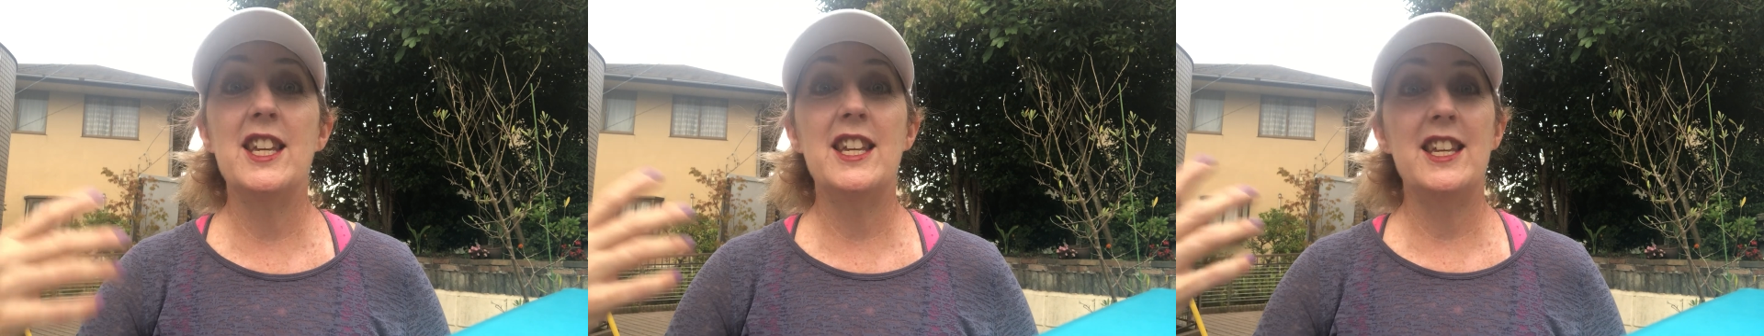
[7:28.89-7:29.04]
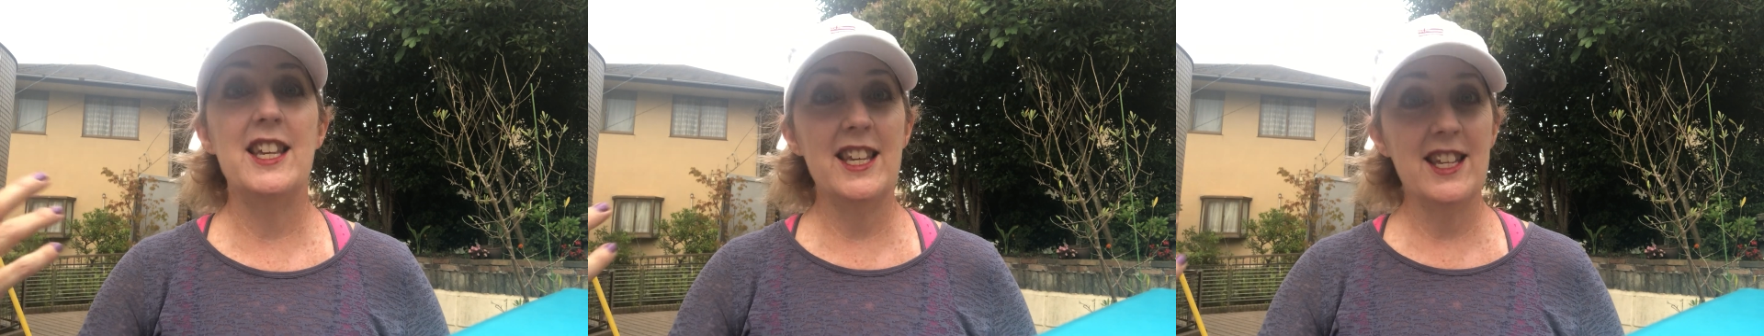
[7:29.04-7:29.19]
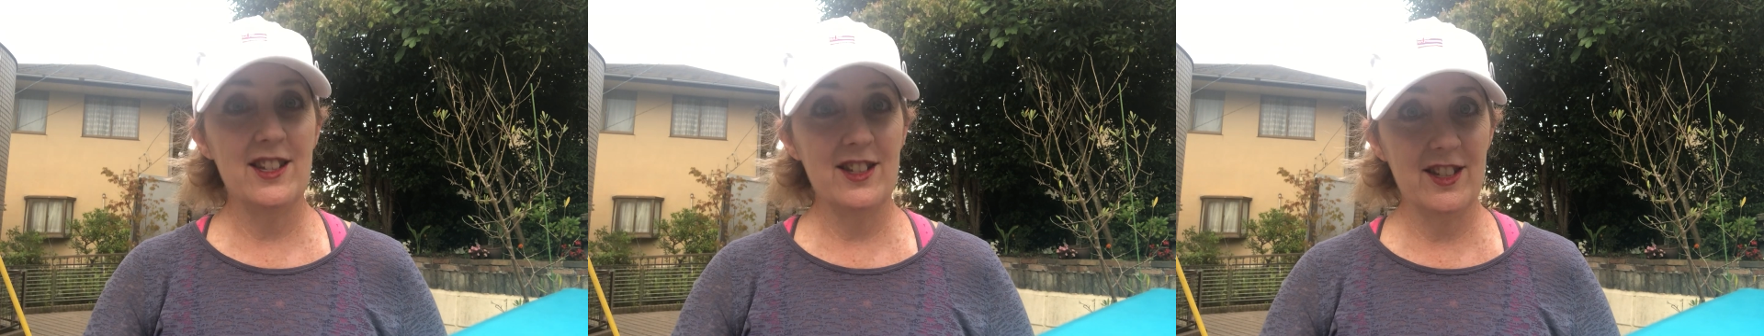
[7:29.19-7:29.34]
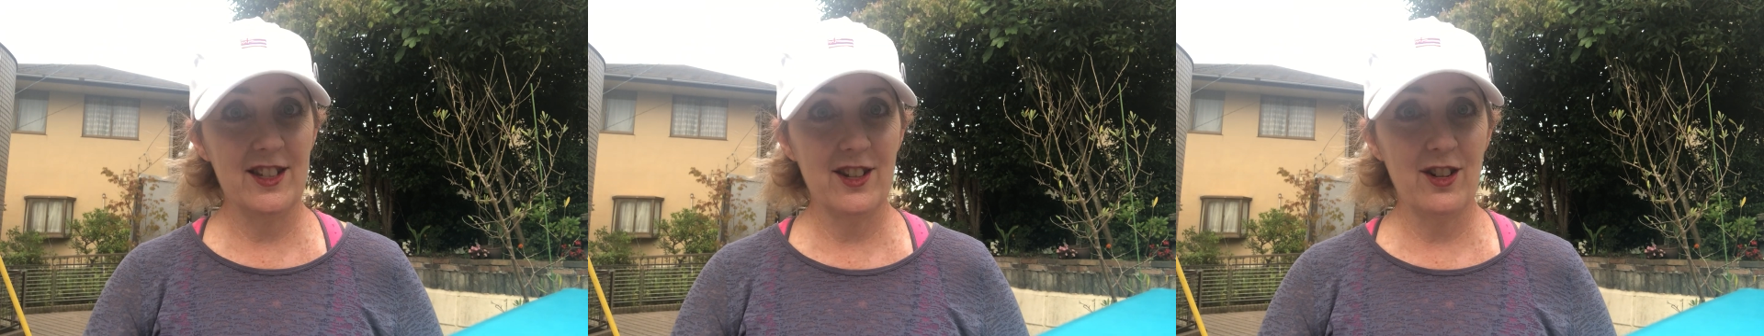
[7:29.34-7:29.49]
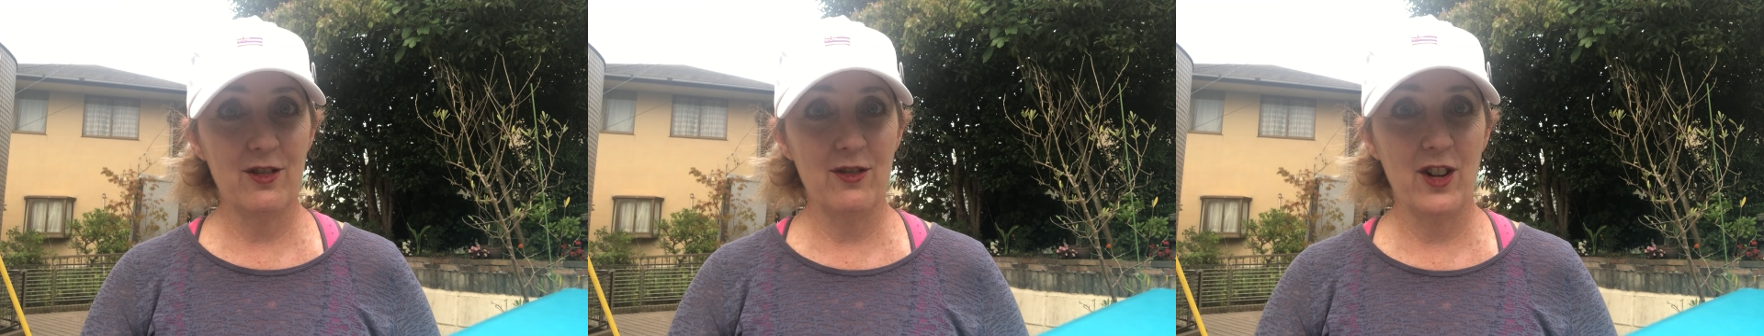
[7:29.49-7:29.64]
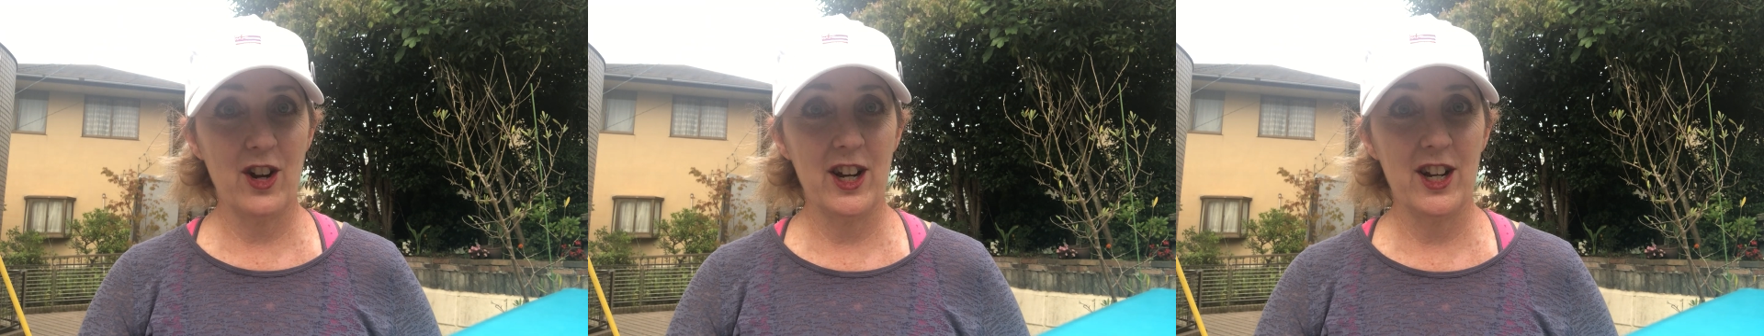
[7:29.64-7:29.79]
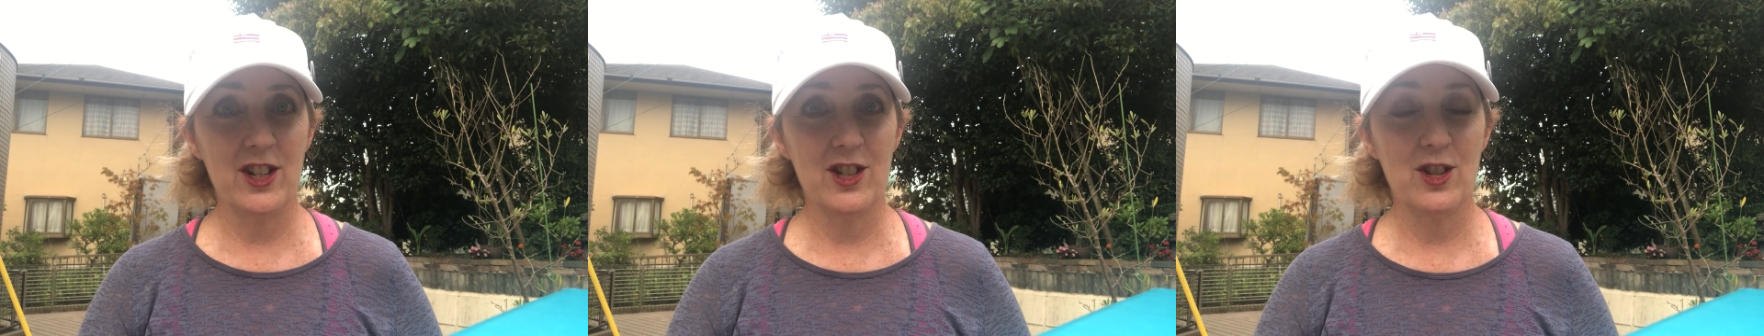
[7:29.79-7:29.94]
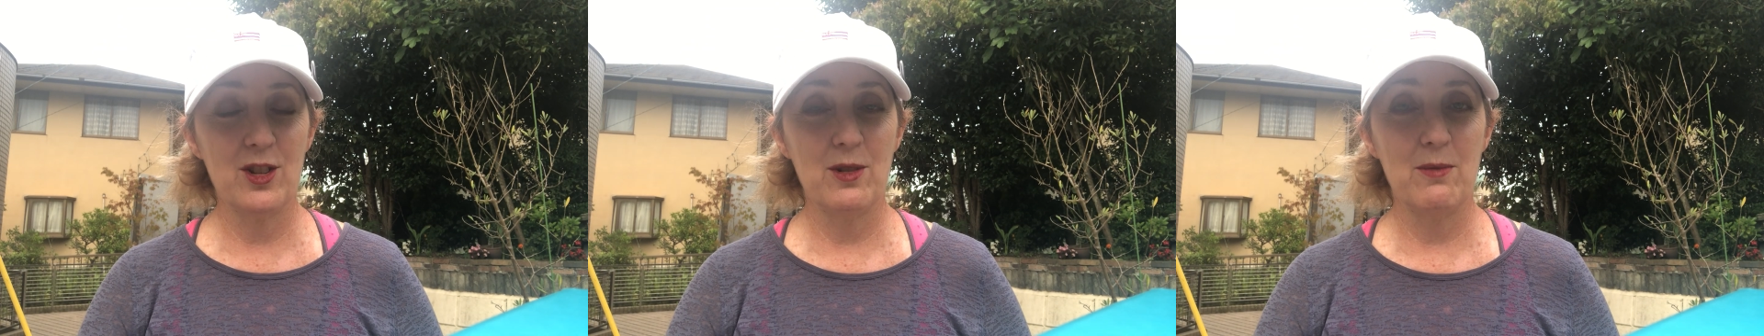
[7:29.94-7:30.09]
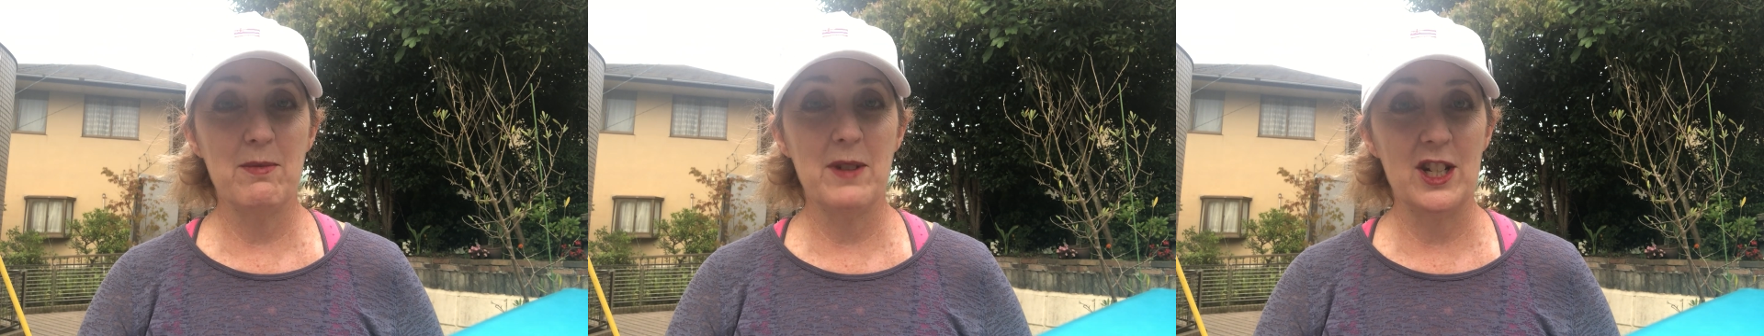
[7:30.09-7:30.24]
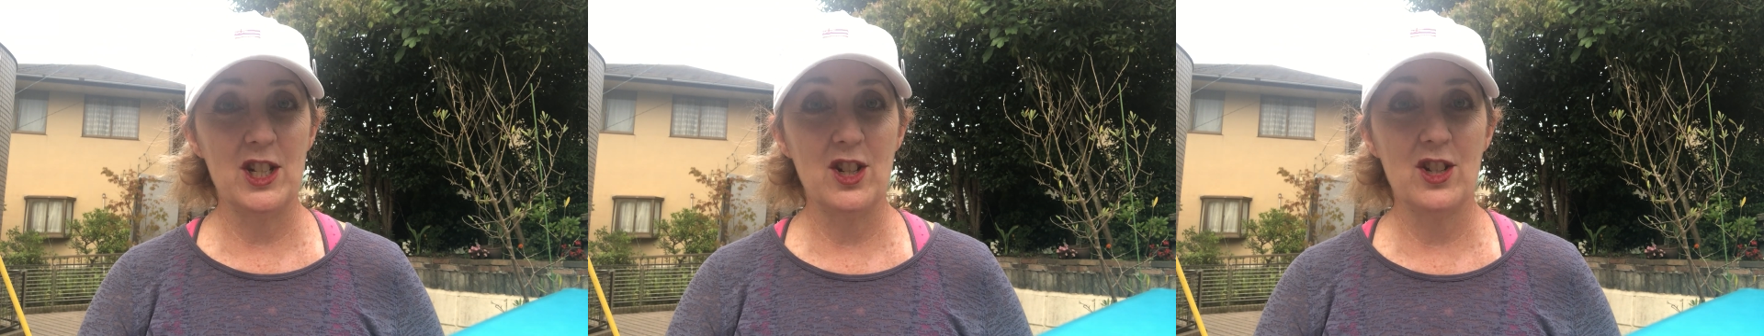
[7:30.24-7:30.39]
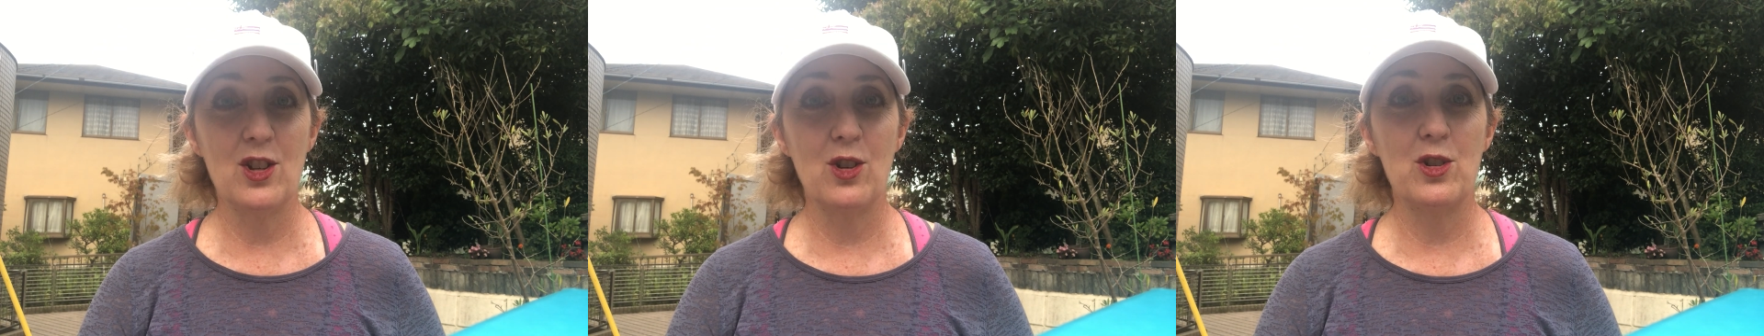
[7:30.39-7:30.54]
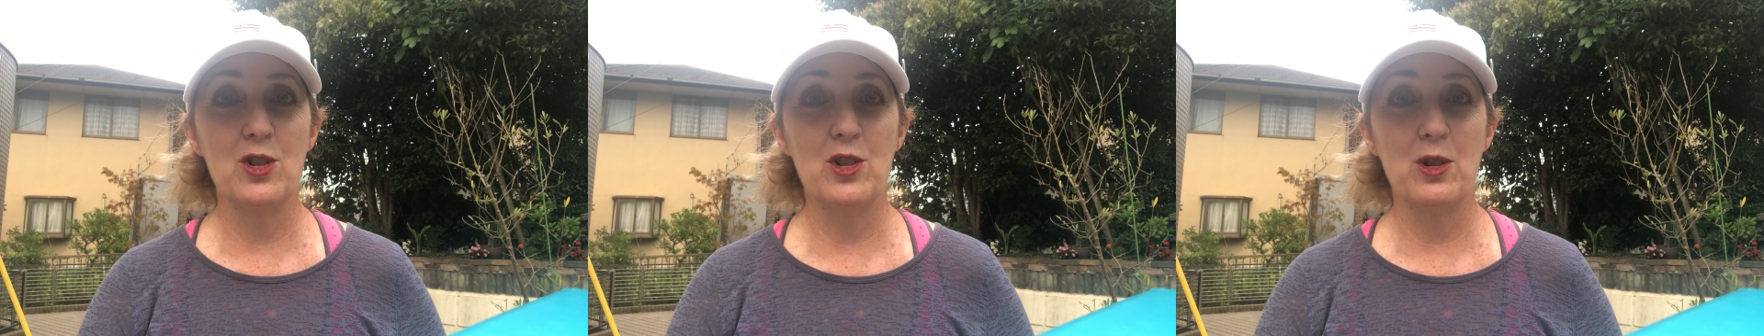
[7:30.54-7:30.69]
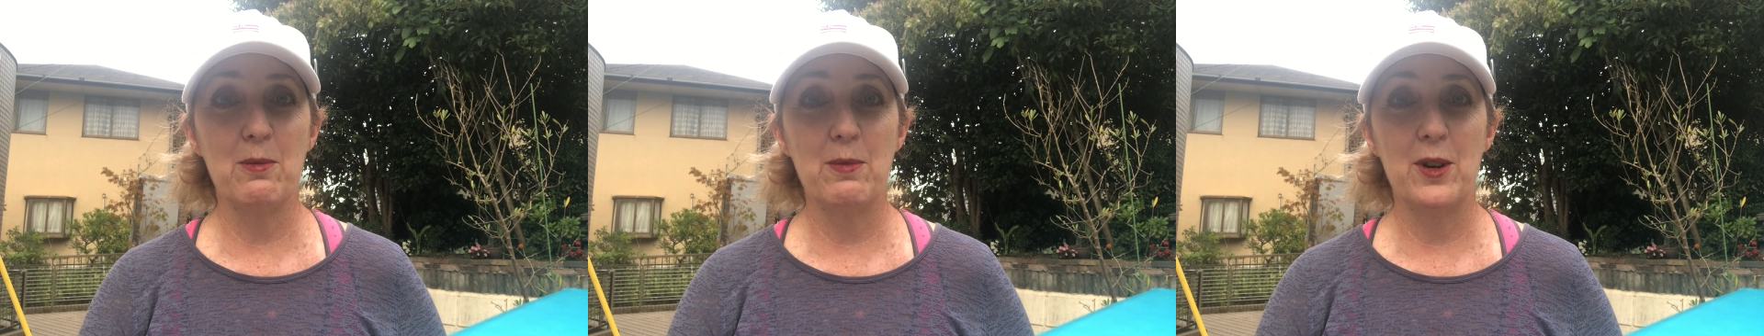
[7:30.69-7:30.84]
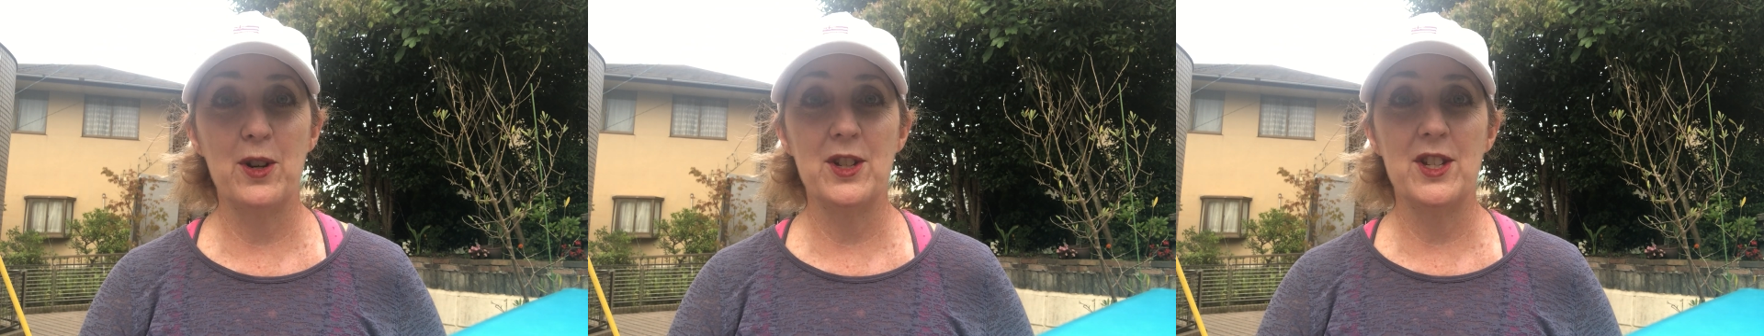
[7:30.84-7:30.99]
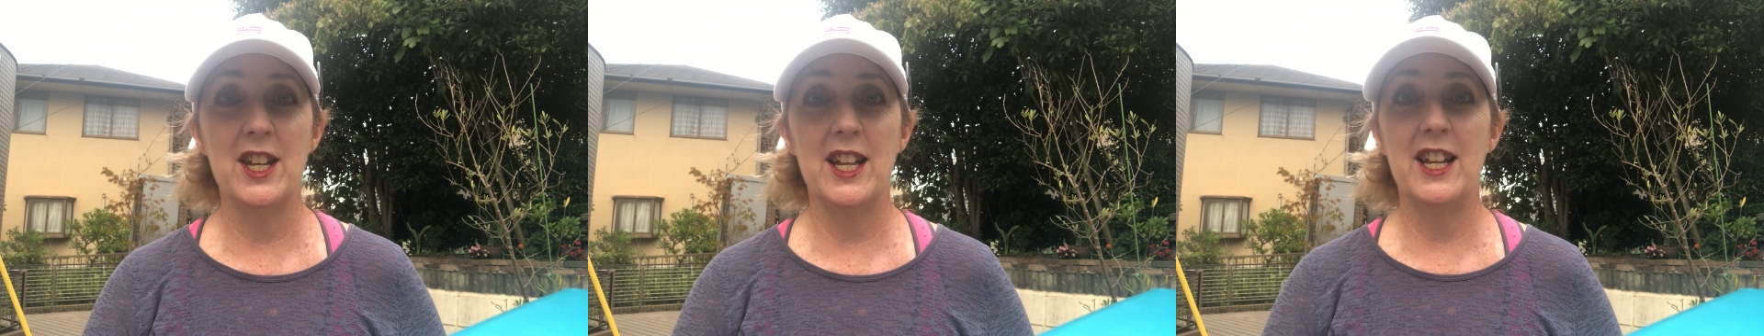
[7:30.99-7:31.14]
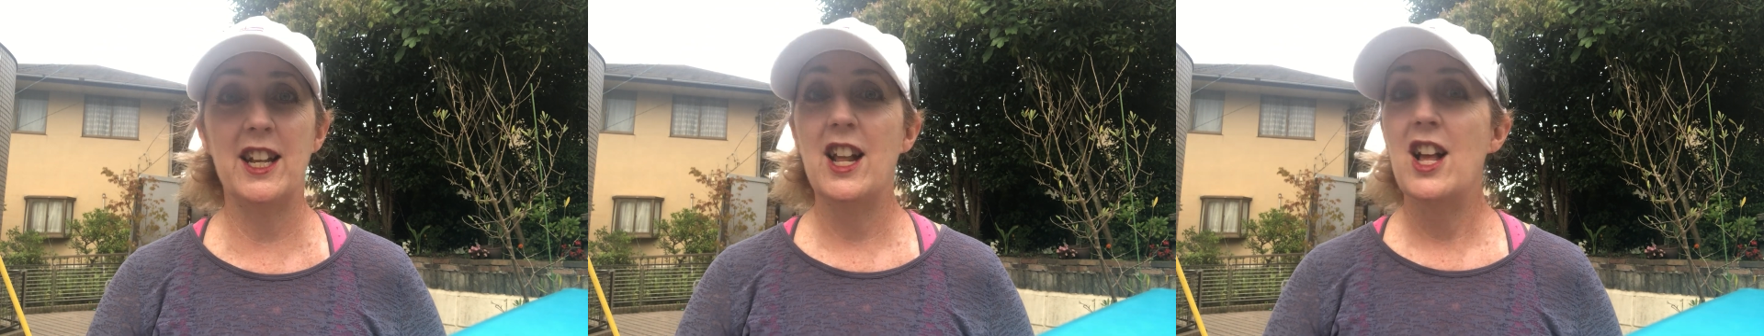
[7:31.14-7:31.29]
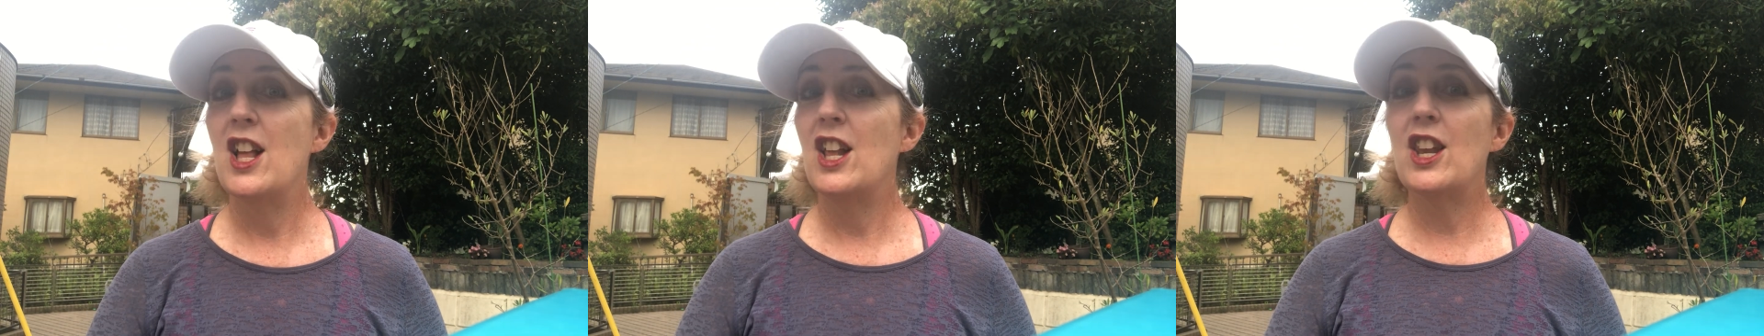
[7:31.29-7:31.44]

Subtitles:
He is still very much a social person,